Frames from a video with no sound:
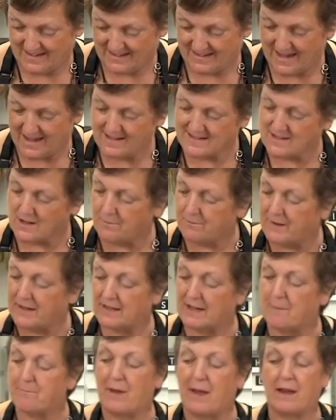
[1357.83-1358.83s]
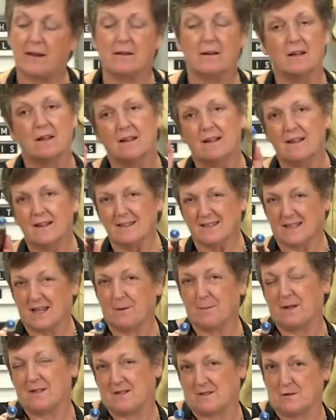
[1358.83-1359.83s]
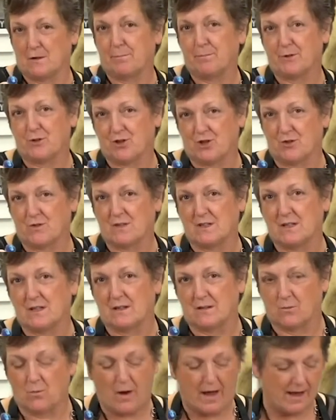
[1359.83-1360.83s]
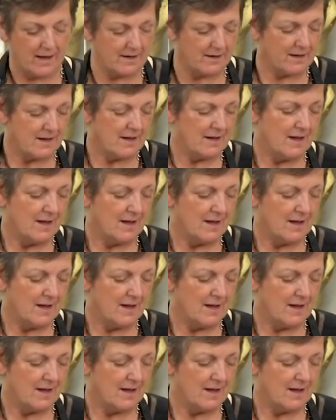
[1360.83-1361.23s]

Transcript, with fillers: Okay, so I'm picking up paint. It's gonna be super juicy and wet,